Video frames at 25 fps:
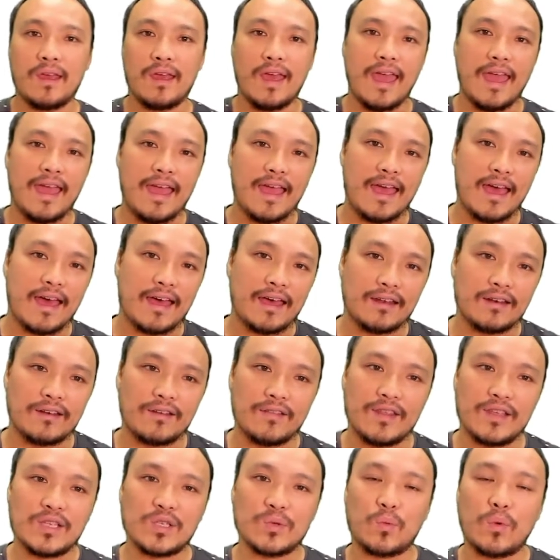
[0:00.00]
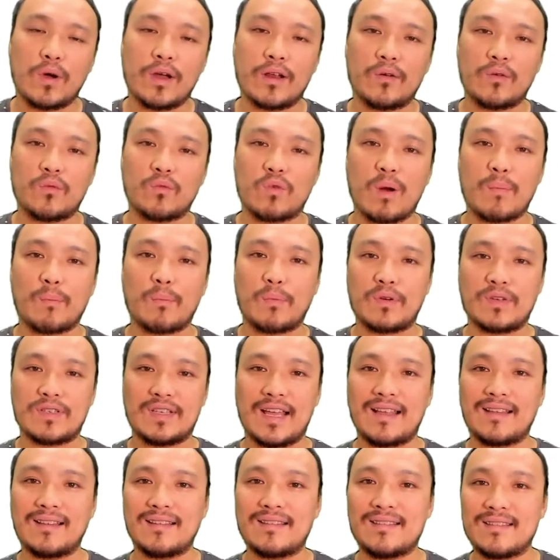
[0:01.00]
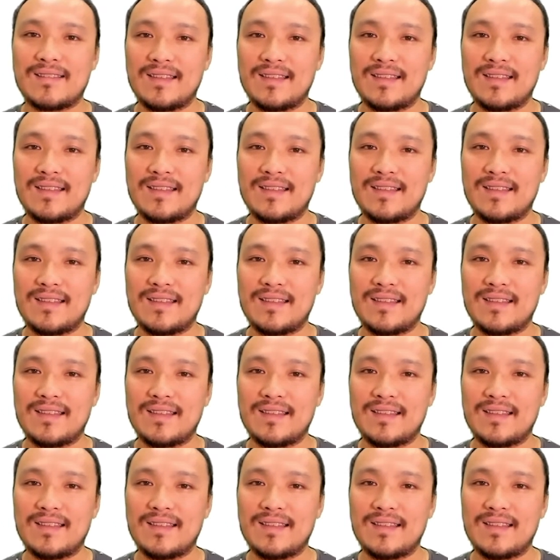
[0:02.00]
And this one represents